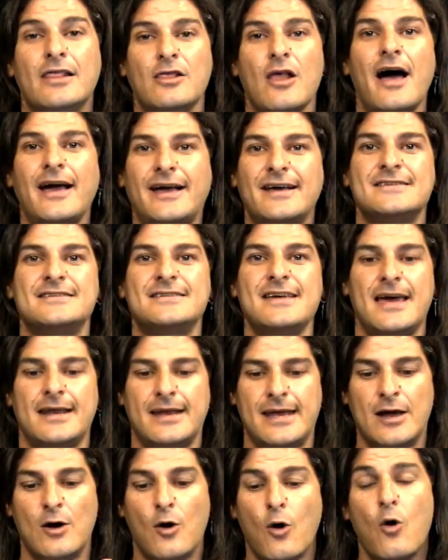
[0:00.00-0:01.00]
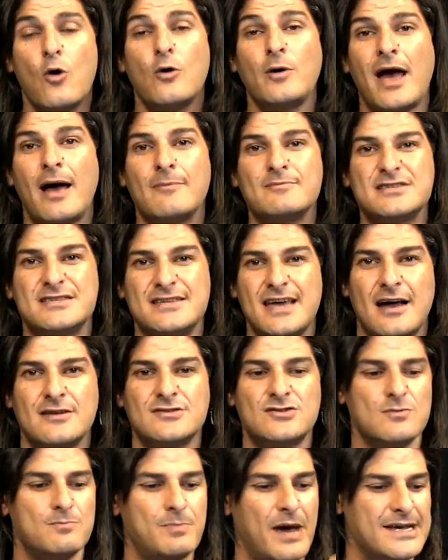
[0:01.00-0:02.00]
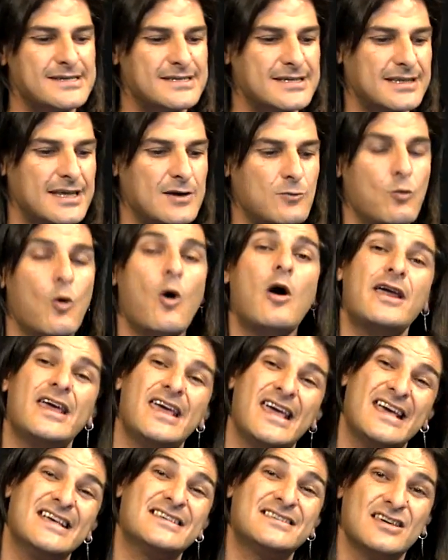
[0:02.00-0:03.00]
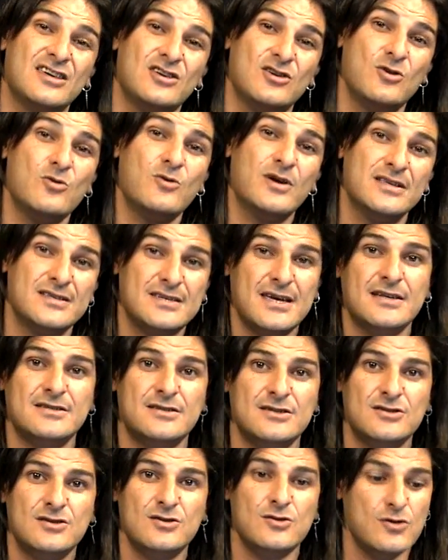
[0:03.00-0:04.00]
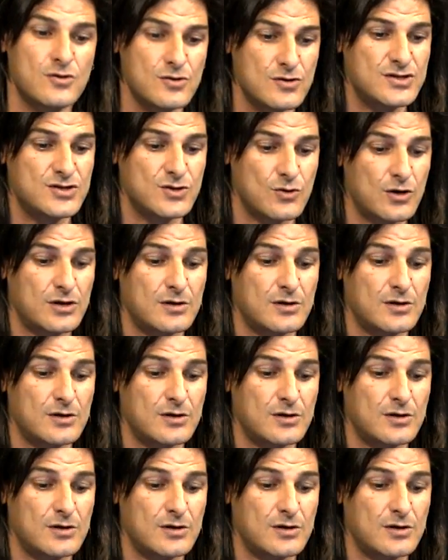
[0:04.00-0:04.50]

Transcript: Like I said, it all comes down to basically what it is that you intend to use your